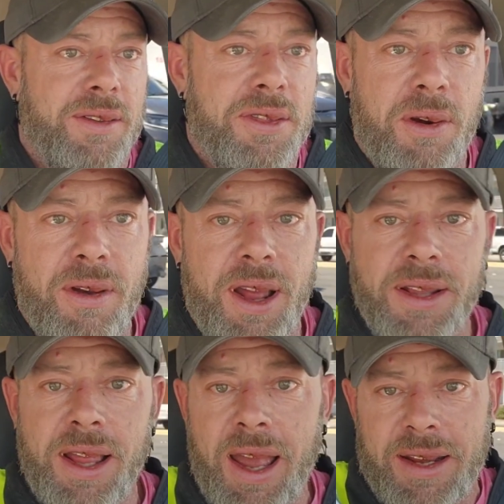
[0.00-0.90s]
Throw it
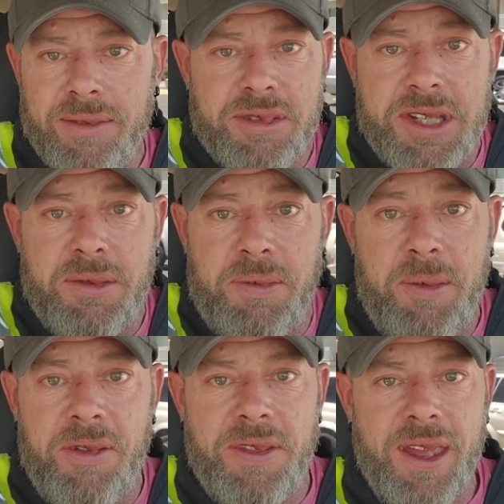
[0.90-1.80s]
online. See what
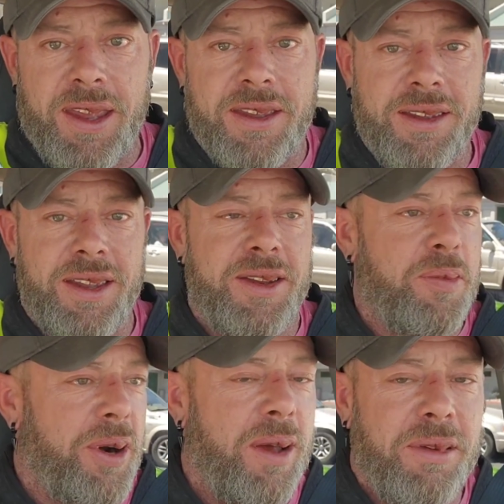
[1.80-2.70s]
people think. And
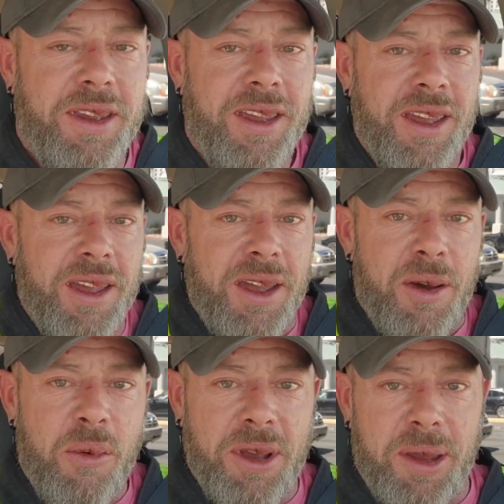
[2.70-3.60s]
you probably
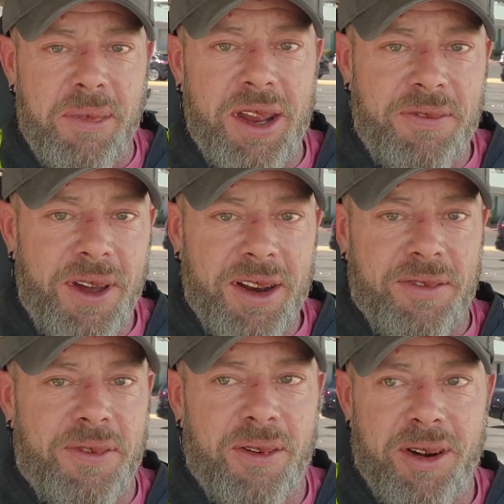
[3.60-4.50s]
will get made fun
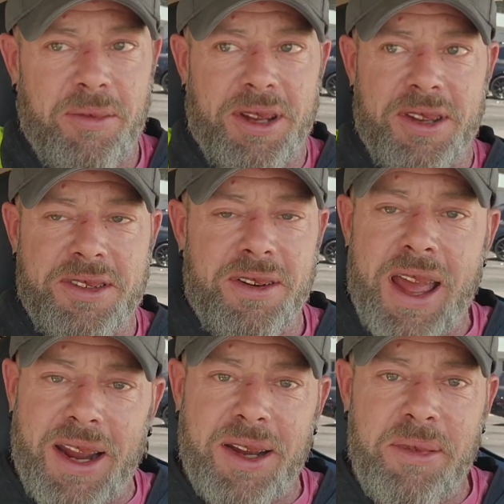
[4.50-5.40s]
of for it because you're
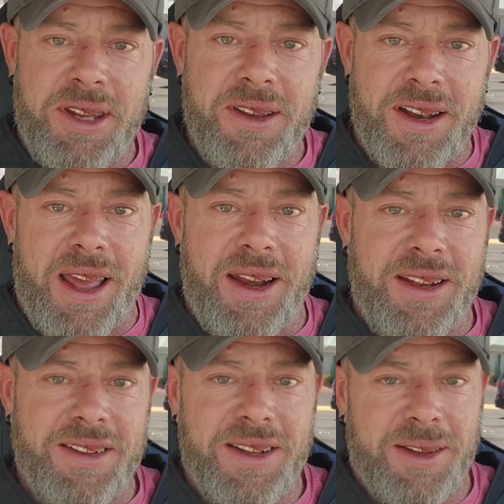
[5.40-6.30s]
not going to be good at
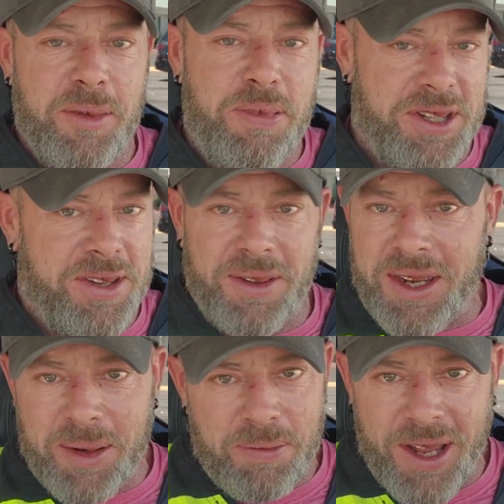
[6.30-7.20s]
it. But you'll
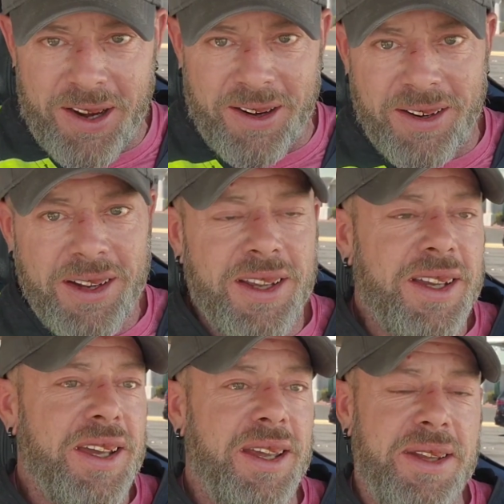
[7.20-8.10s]
get better.
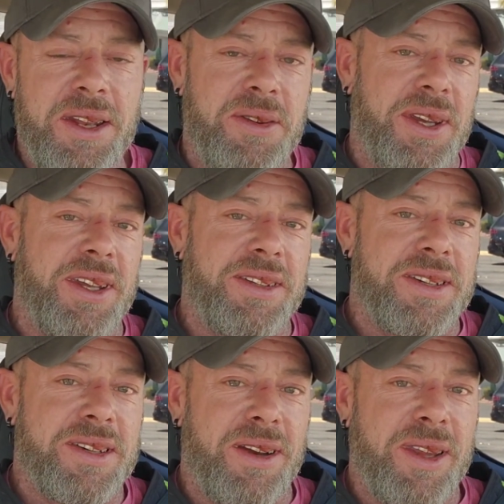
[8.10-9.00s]
And then you can get to
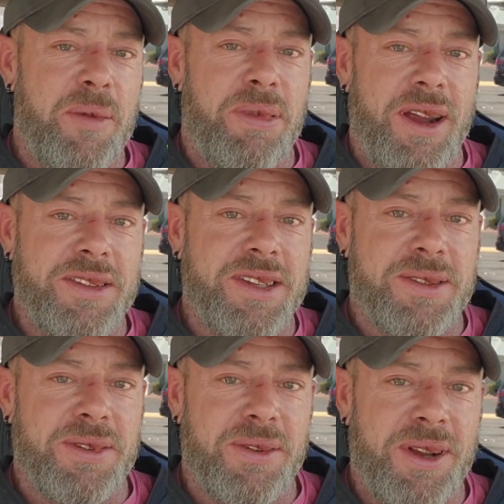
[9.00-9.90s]
share that
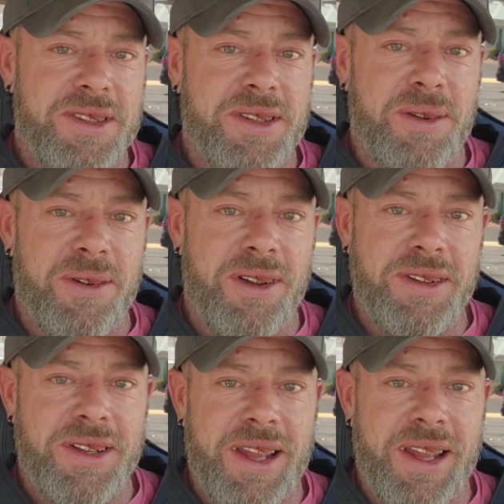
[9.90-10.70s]
process with the rest of the world.